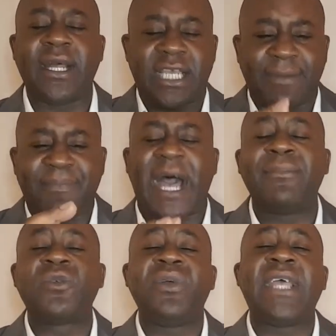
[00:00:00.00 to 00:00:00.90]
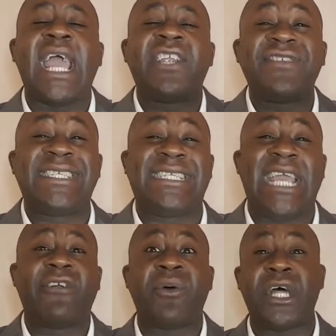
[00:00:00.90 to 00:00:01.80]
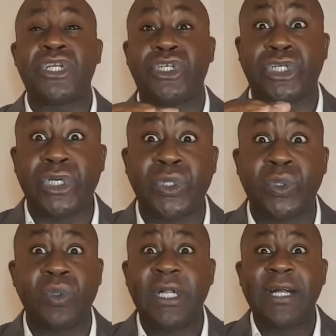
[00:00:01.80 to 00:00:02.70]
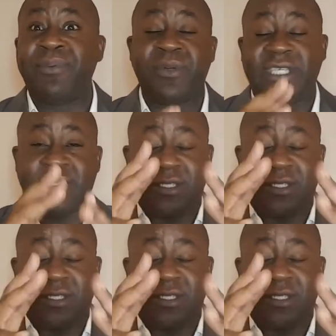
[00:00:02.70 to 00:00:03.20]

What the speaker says: come about between the age of 0 and 2, but which is